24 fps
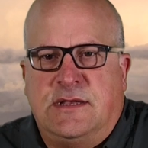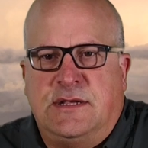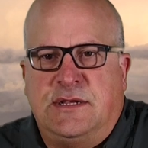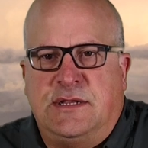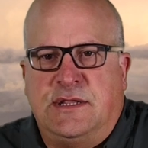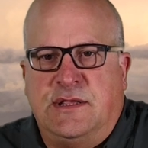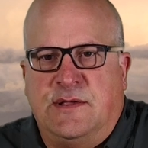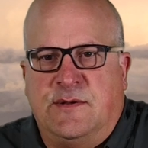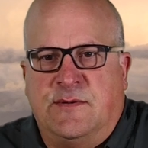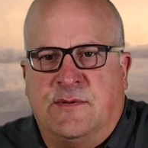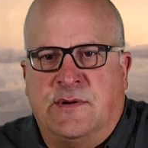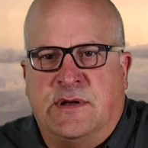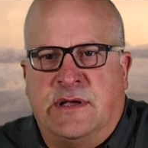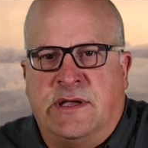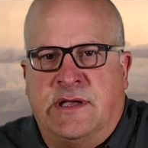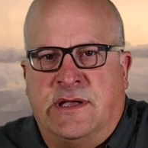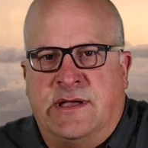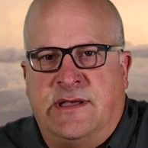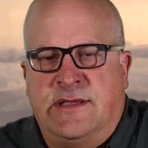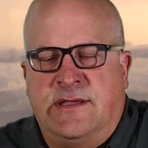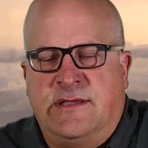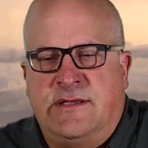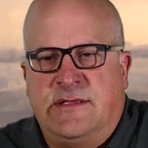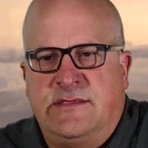to,
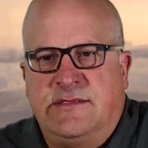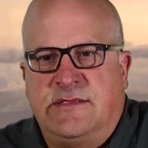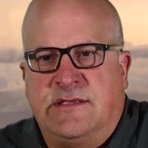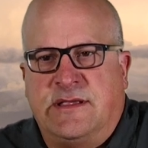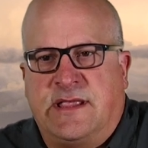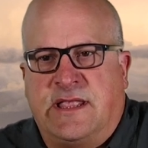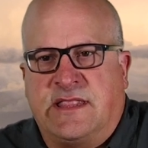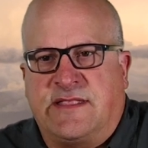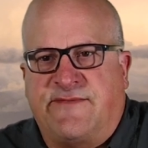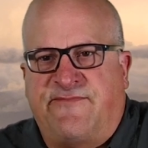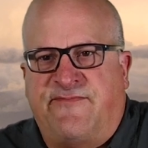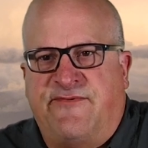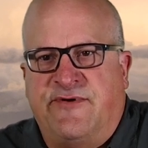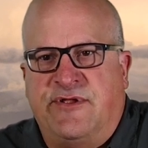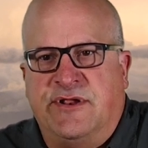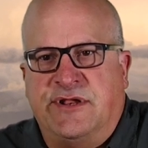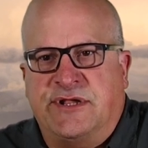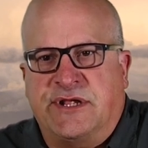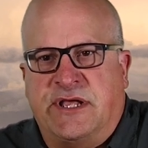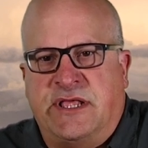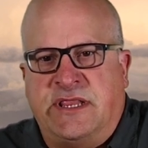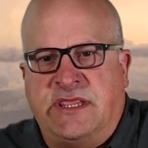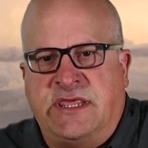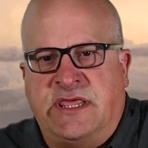uh, to get the
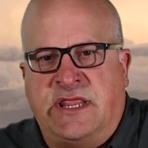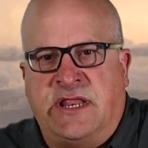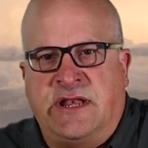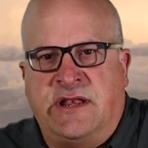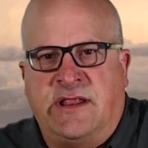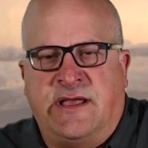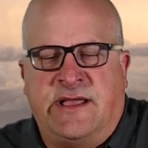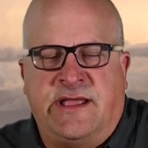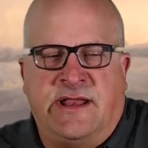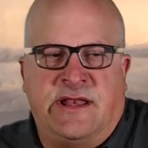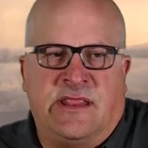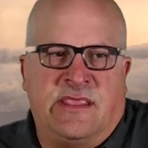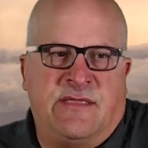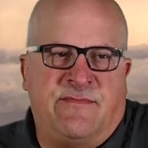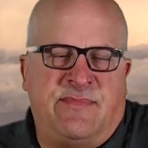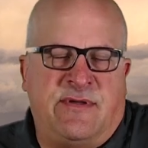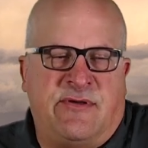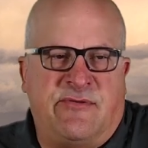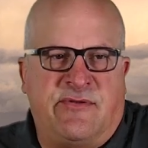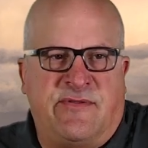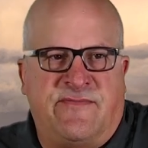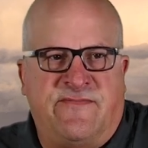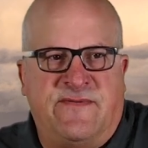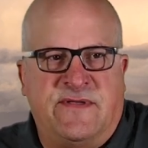footage I needed. I ended up
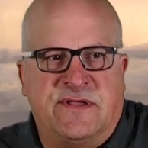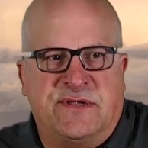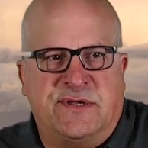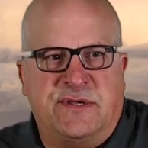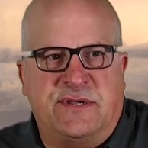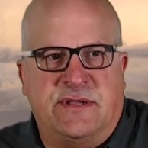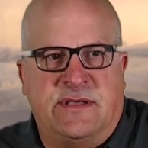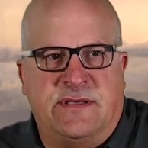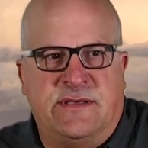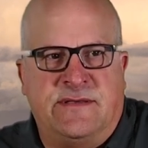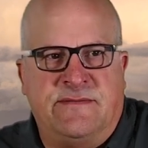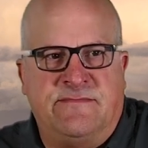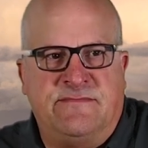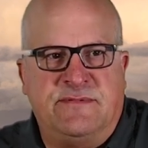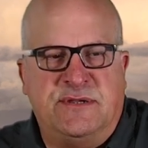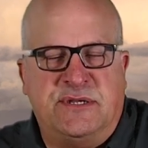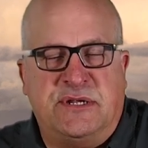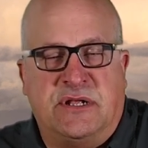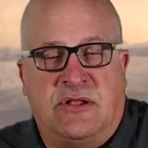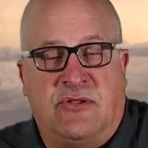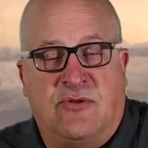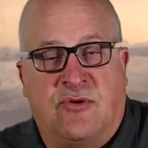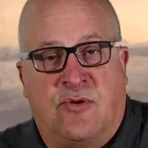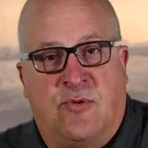having to fish uh,
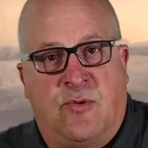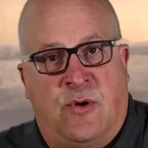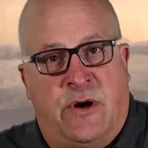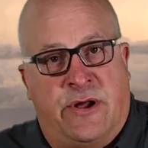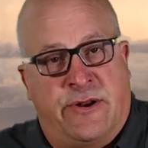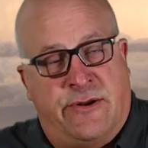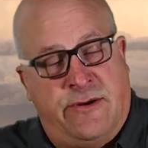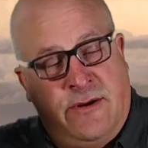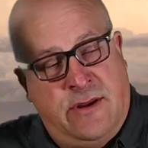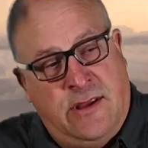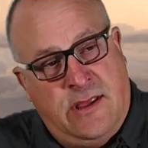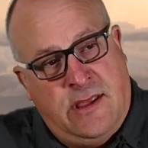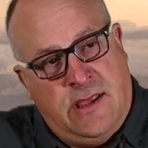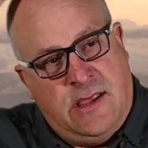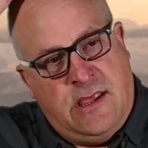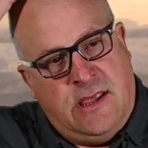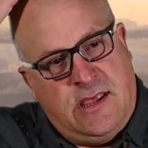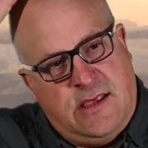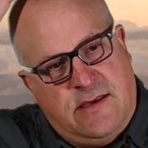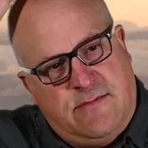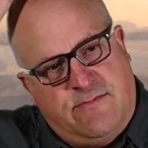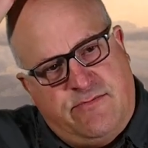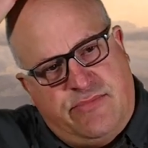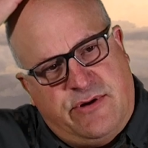shallower water.
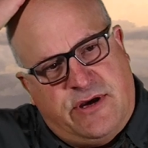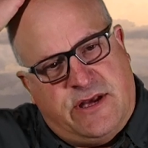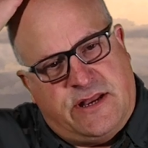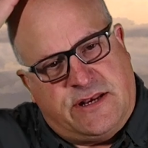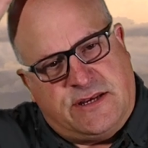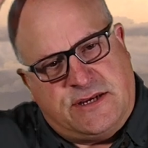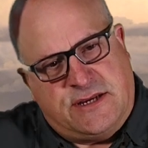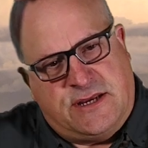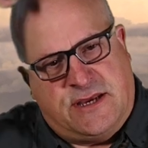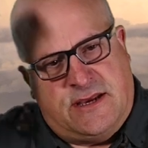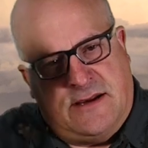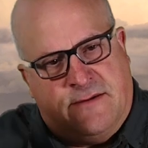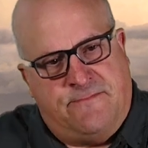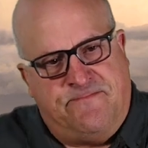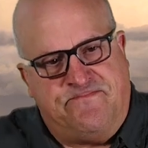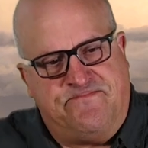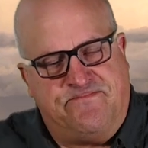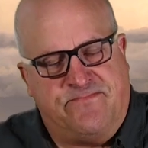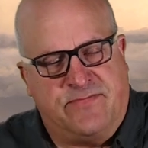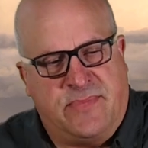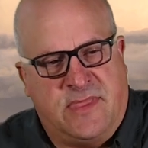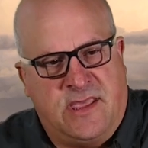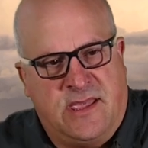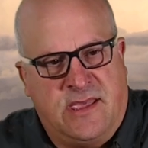But um,
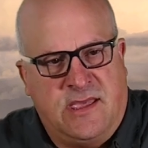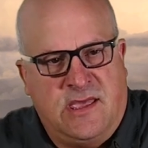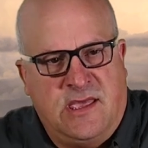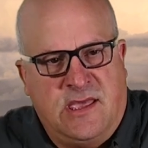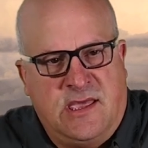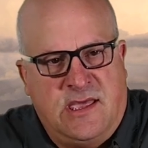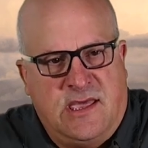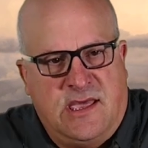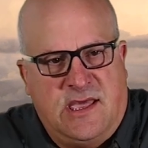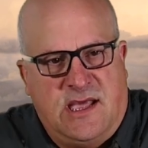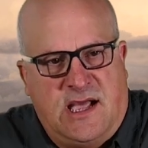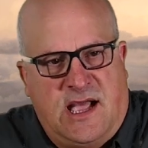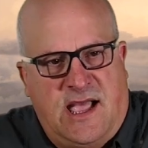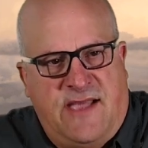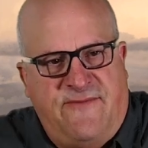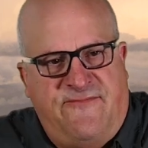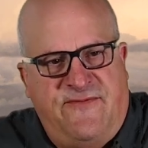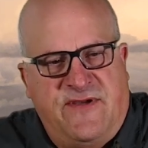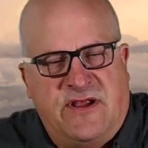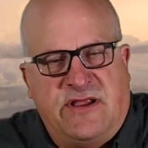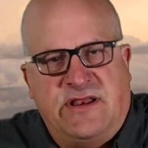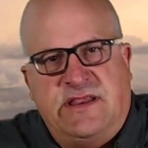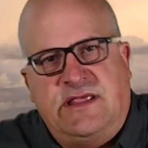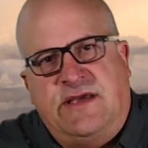I
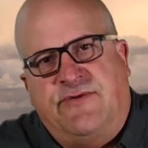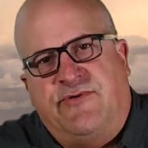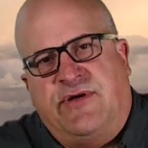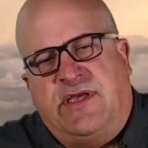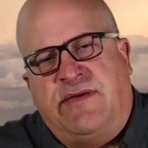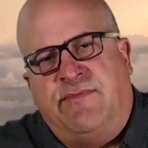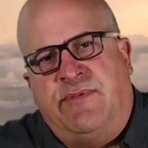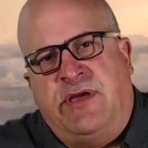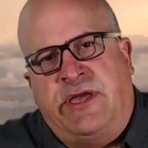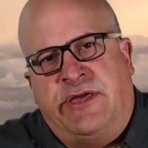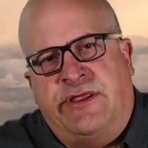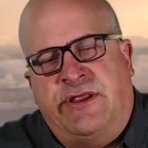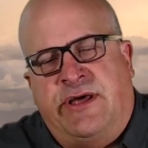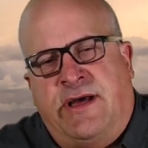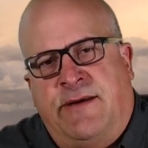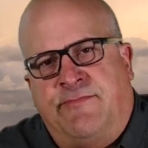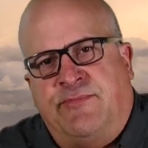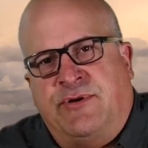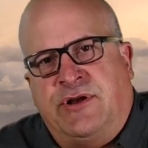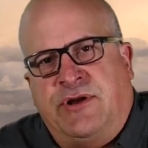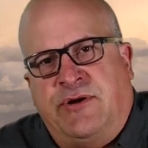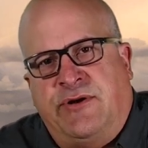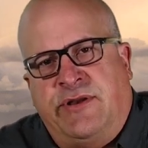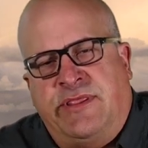figured that would give me a good
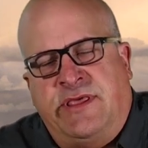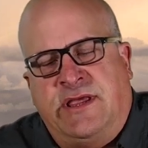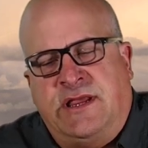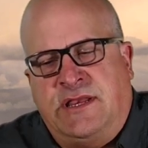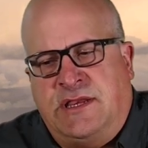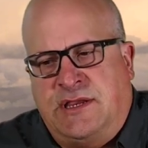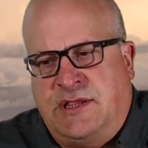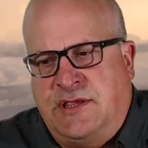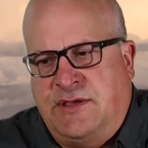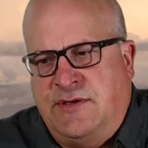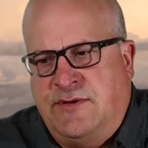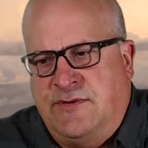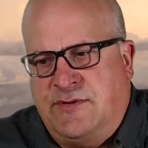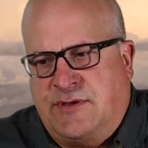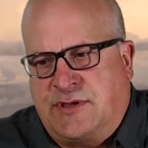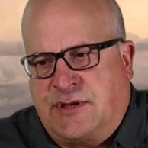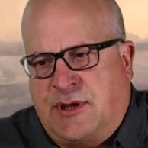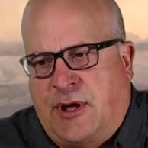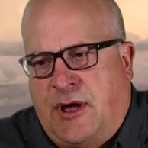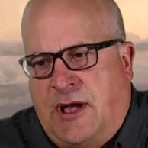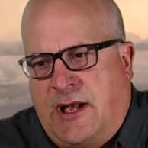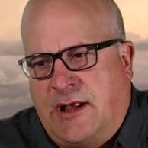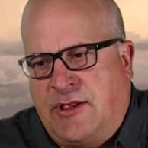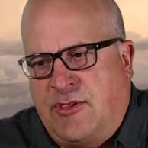opportunity to
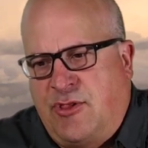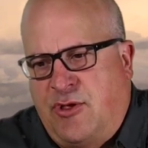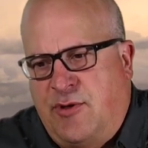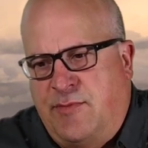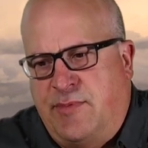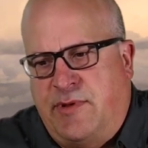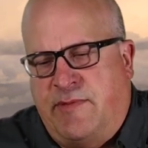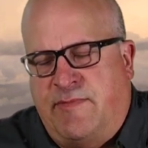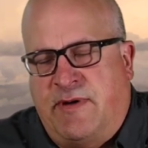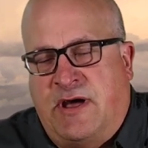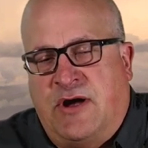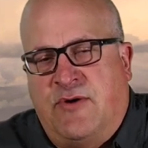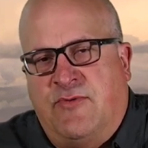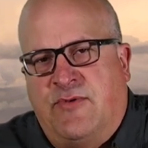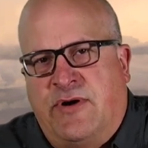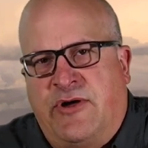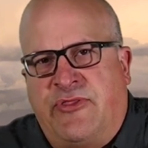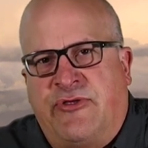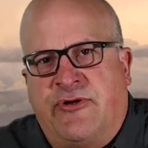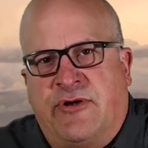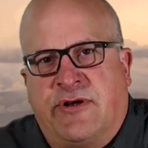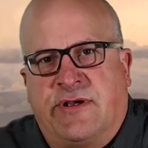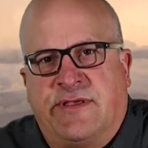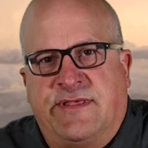talk a little bit about
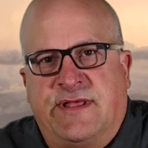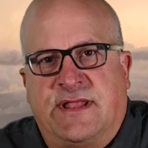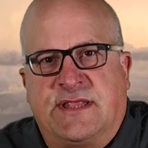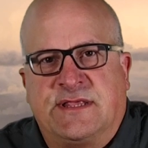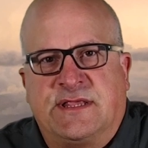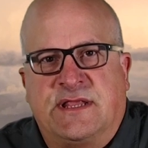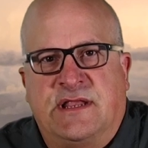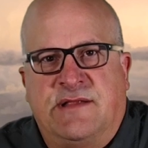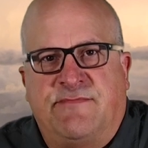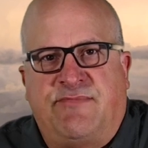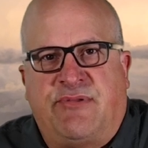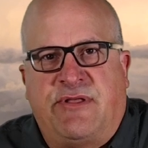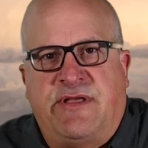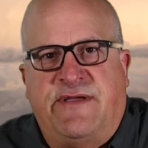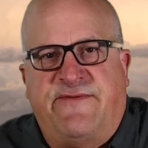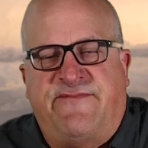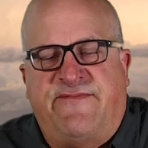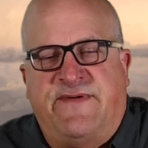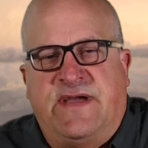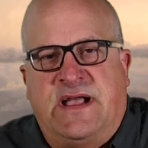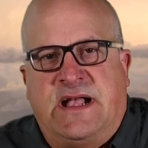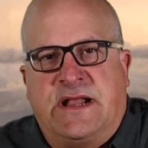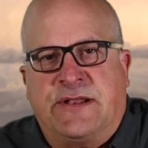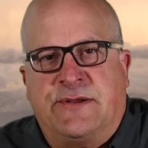weather because that's going to play a
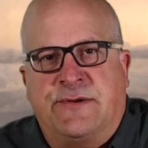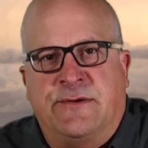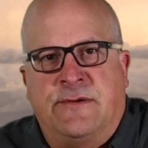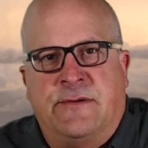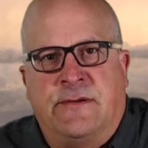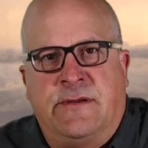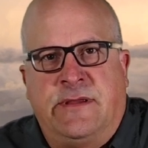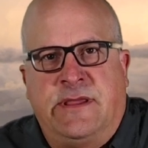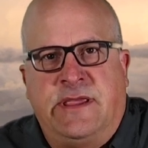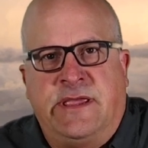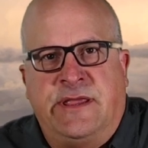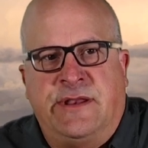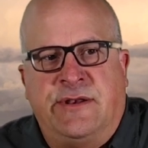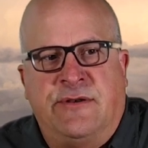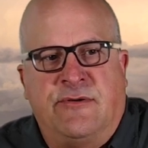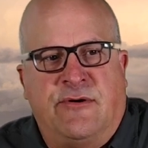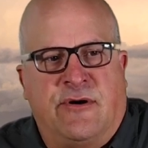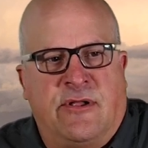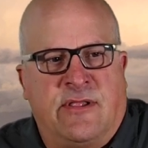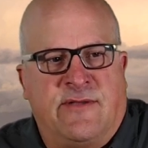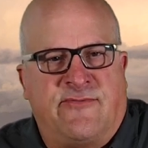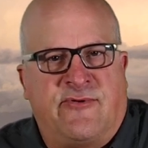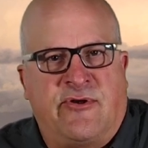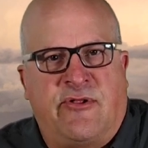factor in
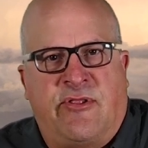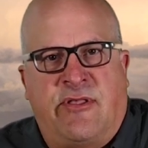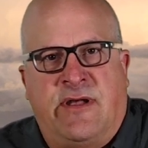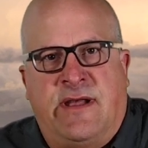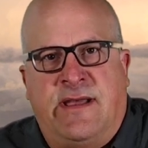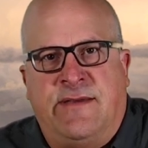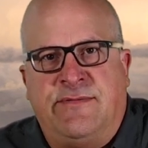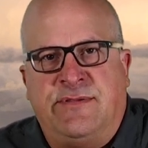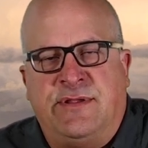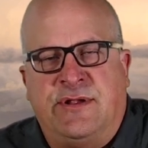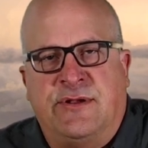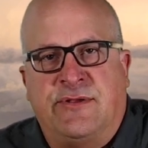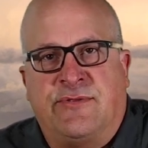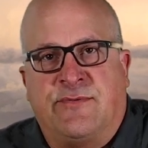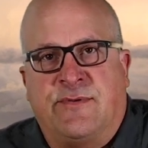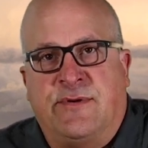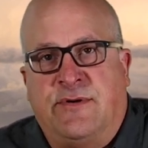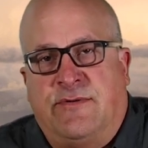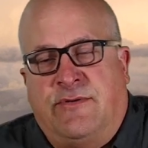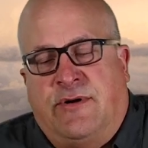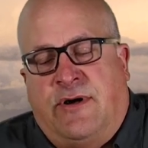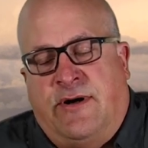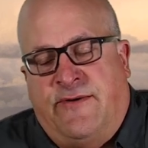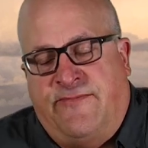all of our lives here. We're
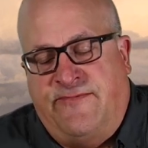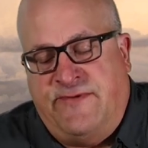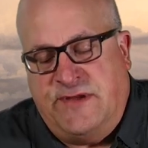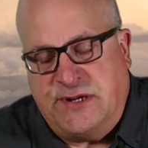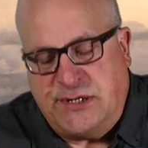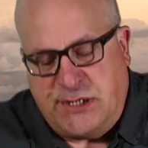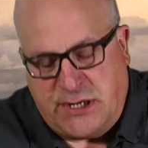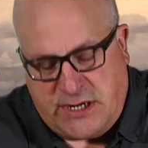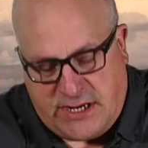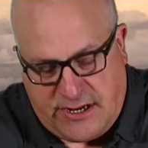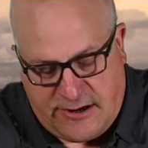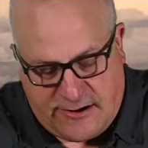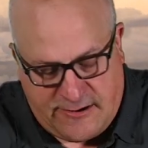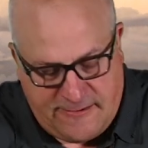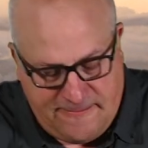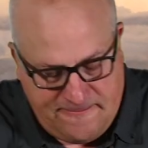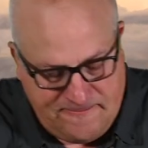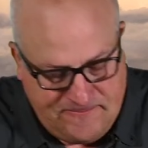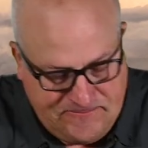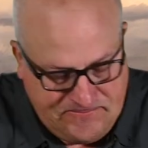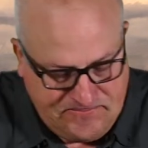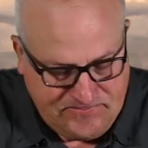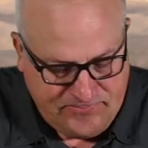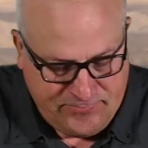all fishing here.
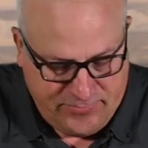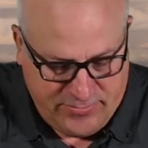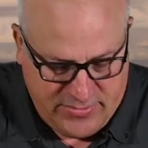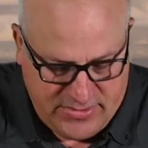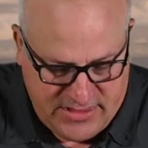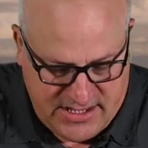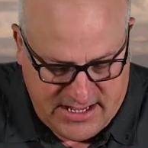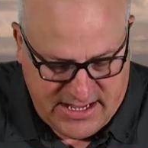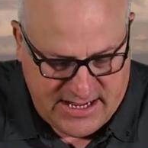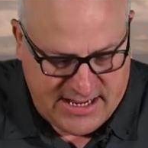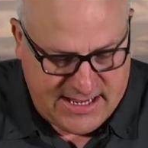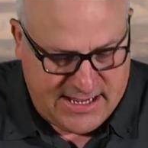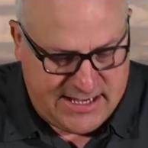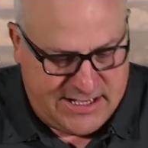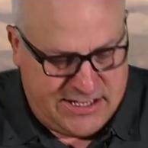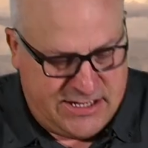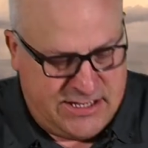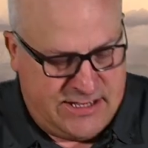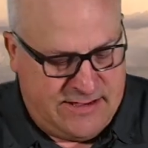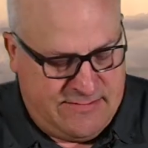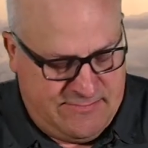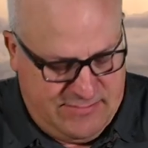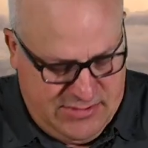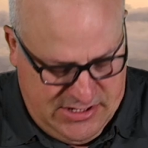And
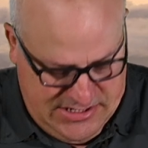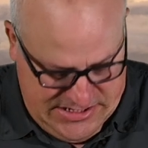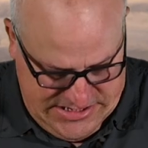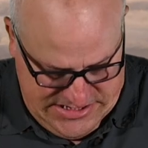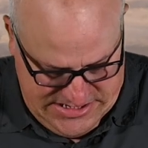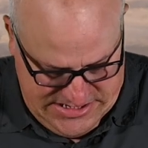um,